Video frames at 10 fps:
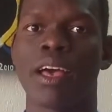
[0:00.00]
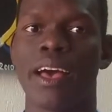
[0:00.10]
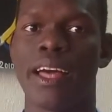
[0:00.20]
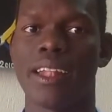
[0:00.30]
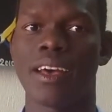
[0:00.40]

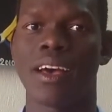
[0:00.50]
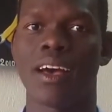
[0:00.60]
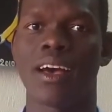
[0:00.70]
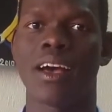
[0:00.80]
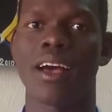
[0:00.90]
And,
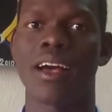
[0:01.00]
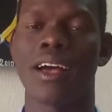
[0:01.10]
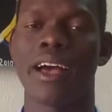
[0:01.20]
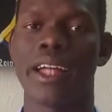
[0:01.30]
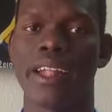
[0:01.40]
uh,
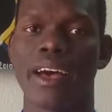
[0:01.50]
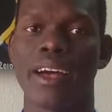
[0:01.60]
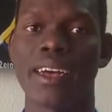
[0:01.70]
and uh,